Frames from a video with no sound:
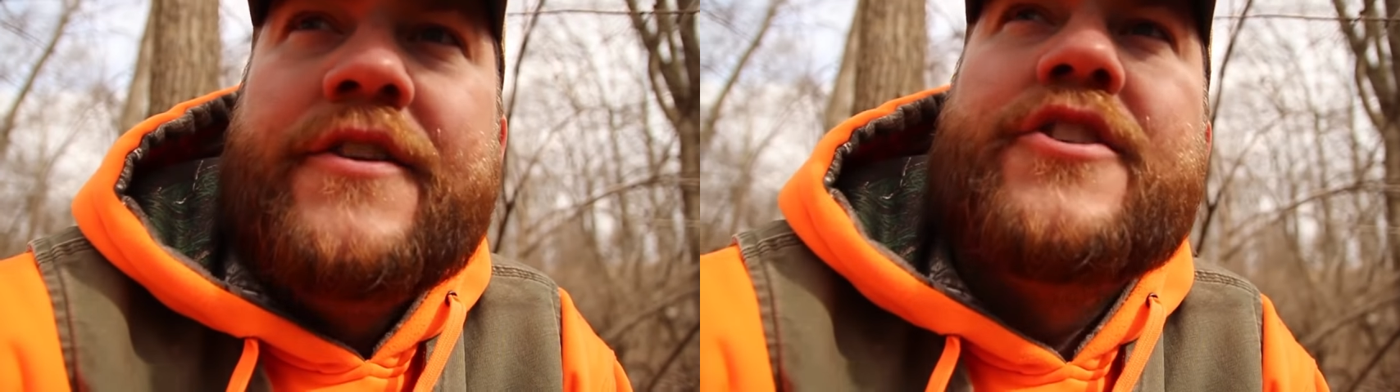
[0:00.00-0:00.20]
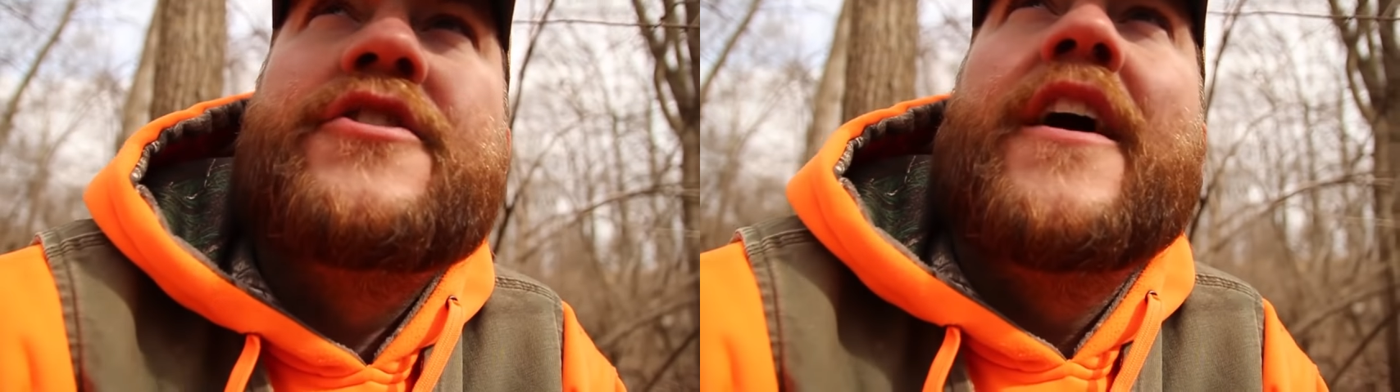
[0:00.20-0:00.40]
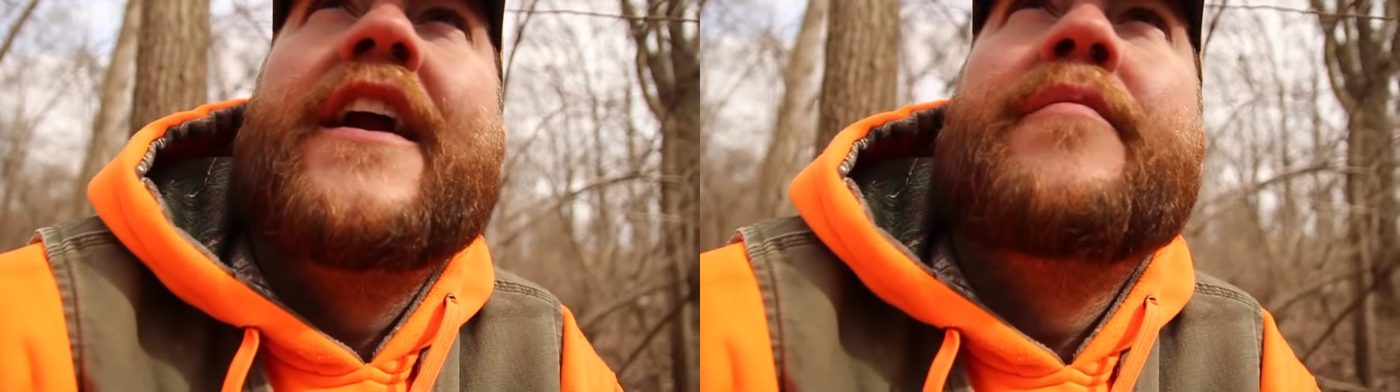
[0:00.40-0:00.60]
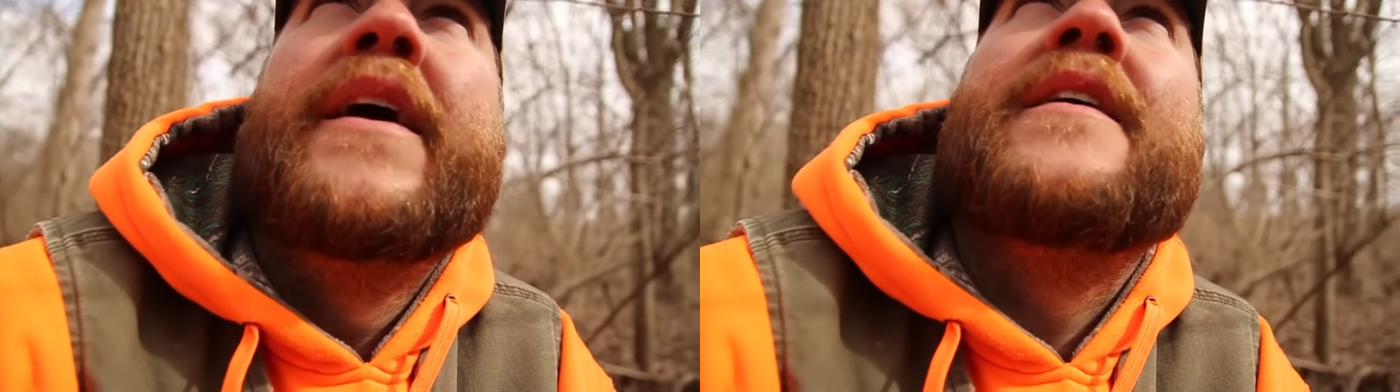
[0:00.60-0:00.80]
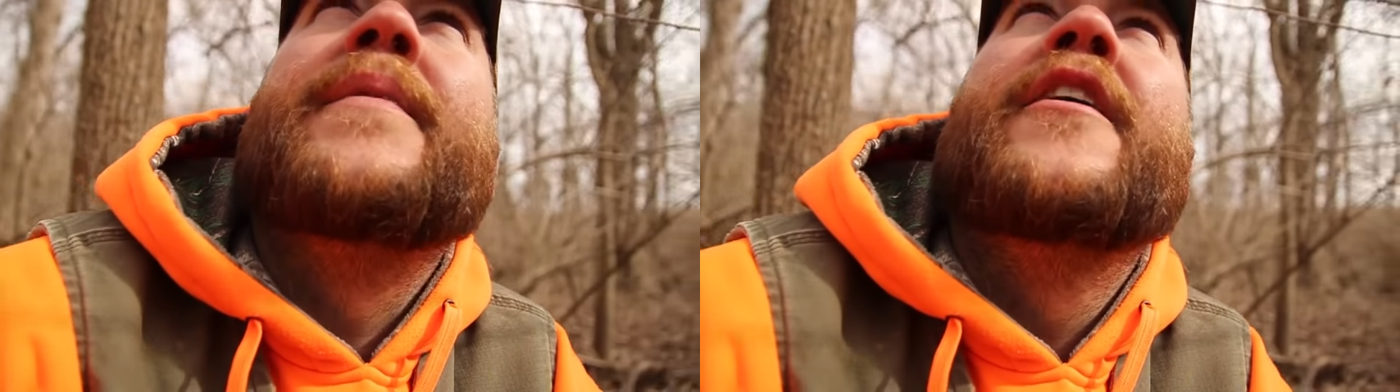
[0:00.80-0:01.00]
Just trying to
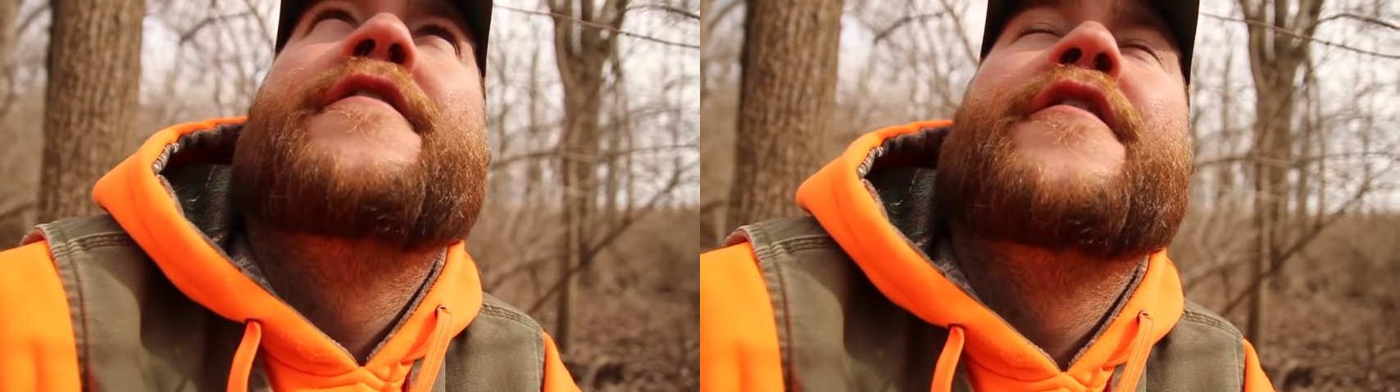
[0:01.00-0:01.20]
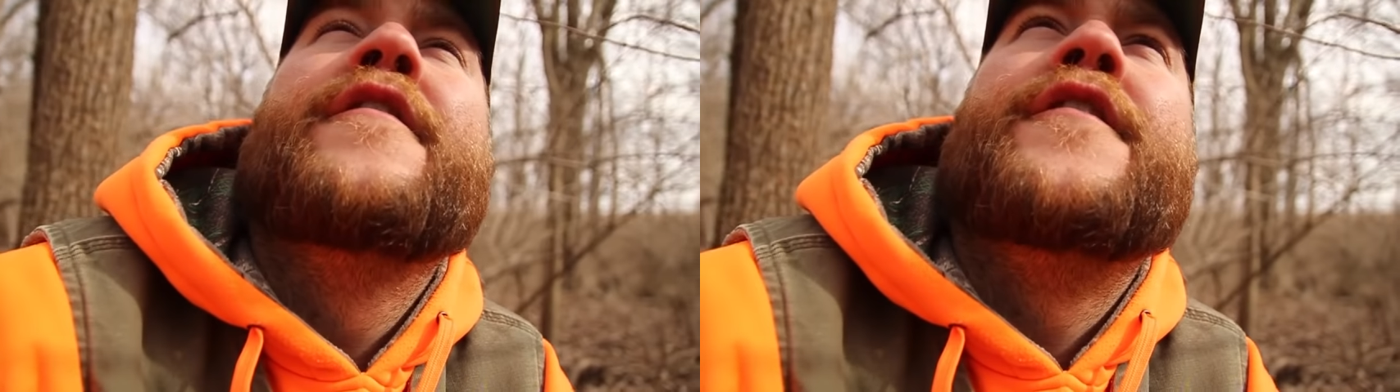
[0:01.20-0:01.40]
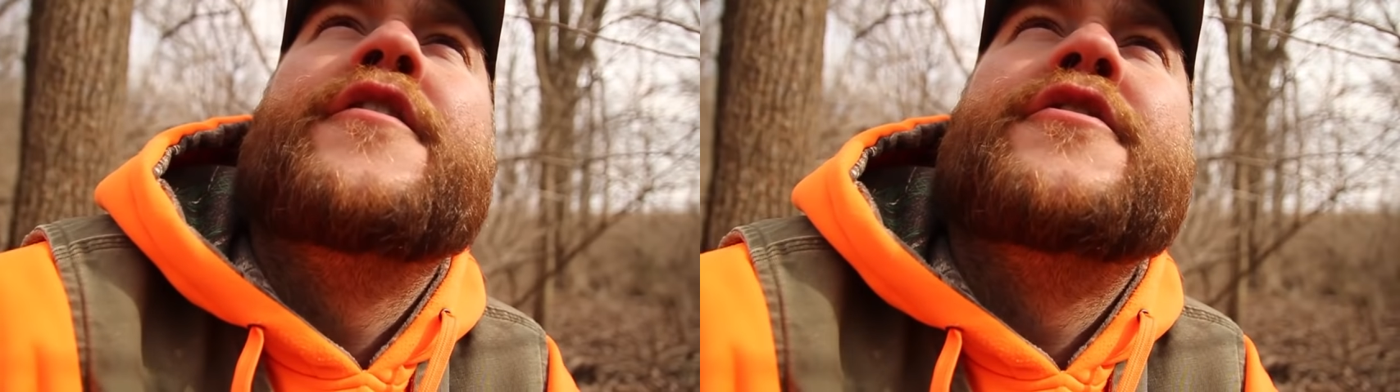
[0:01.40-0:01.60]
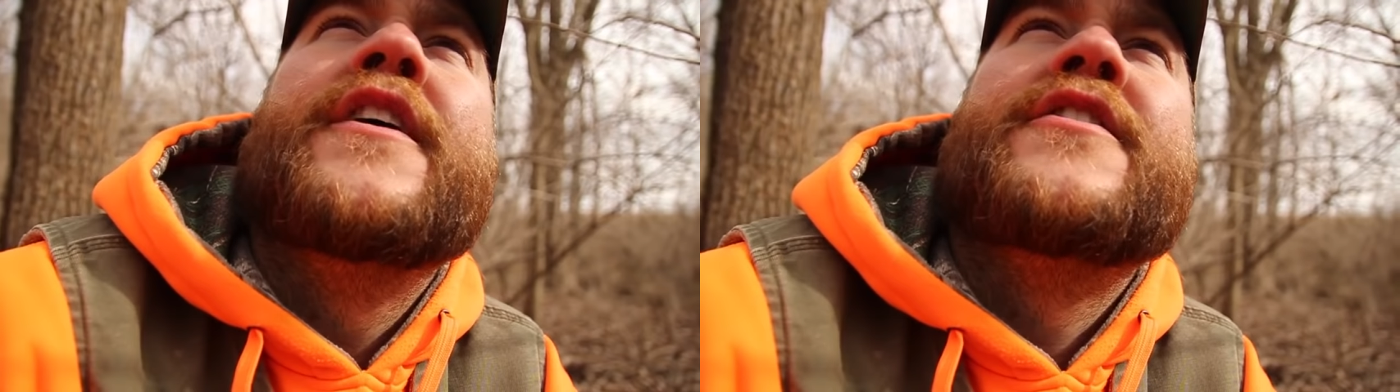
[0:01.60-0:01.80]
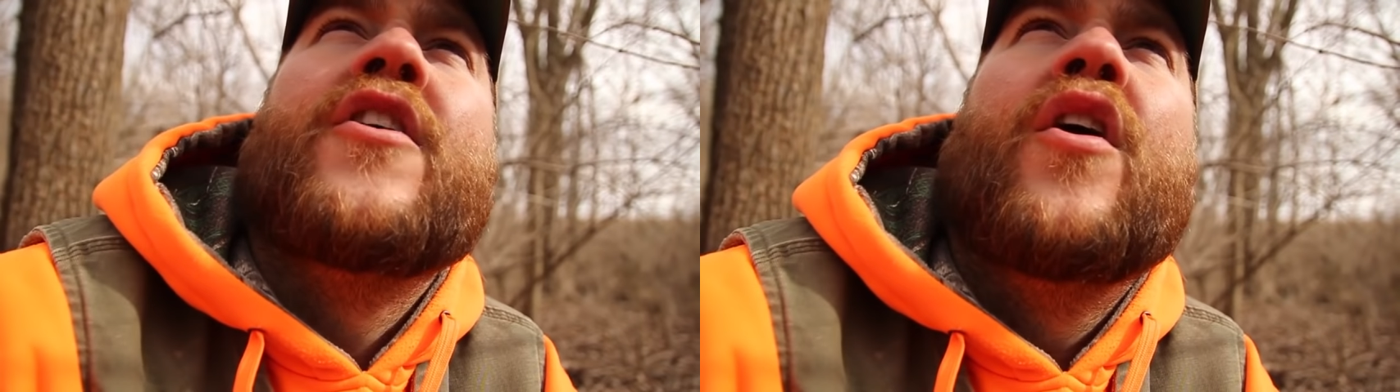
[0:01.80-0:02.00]
make it better for the future,
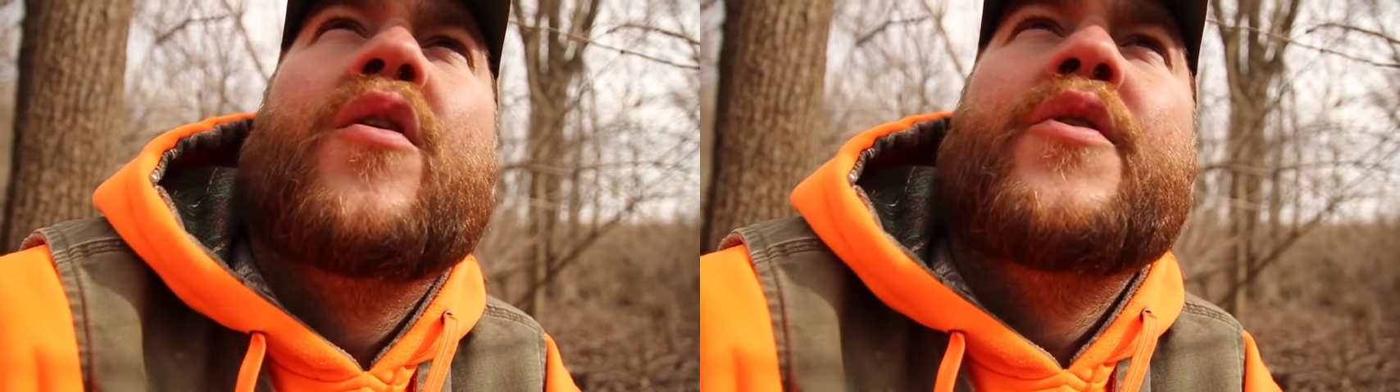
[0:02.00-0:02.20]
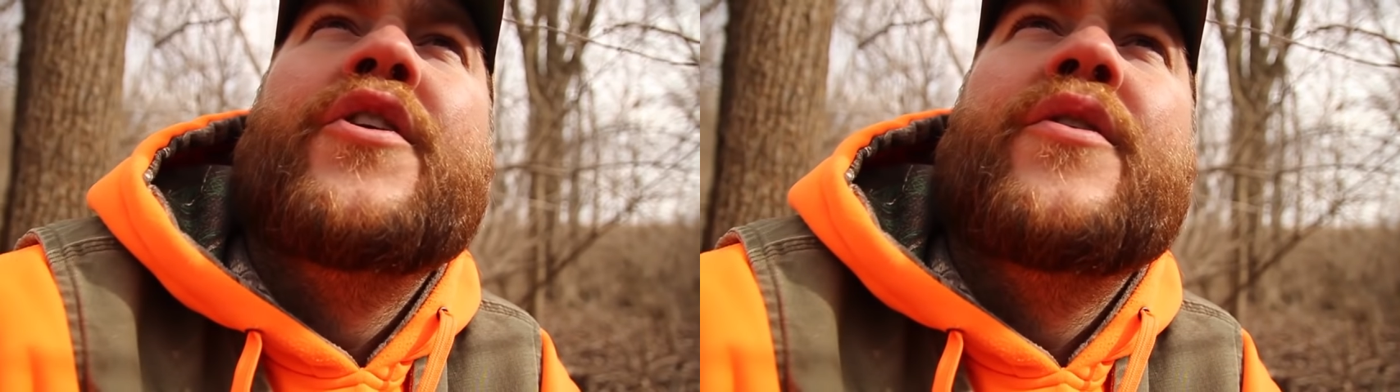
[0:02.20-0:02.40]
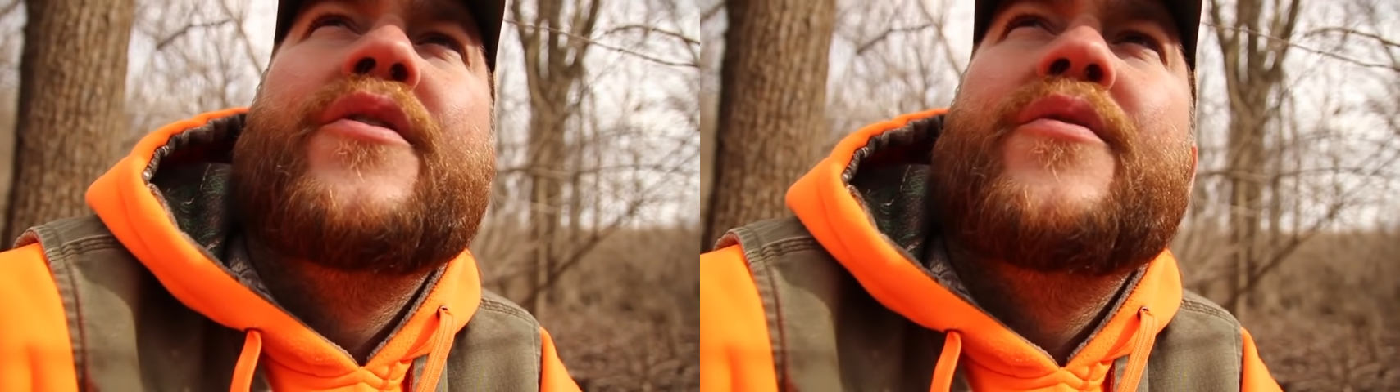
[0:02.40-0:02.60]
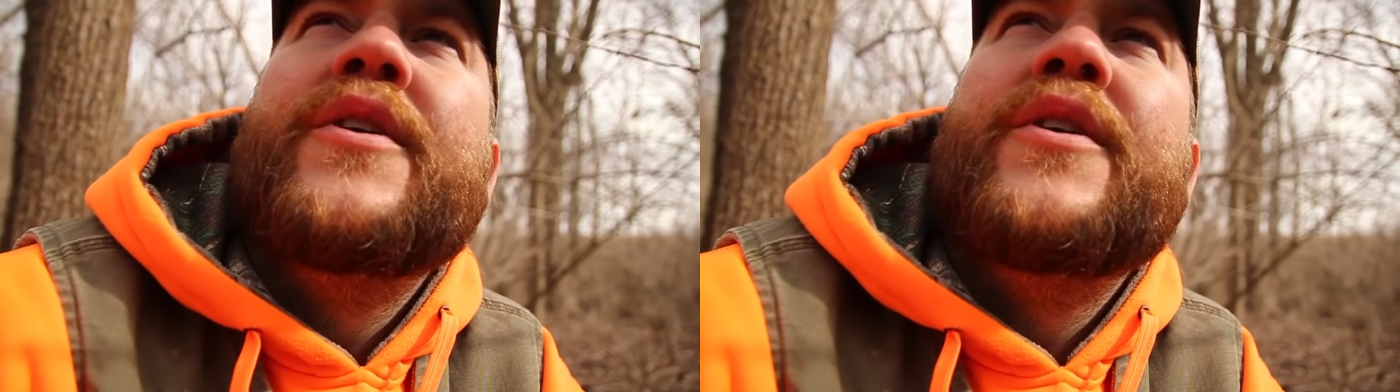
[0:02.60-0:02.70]
that's all we're doing.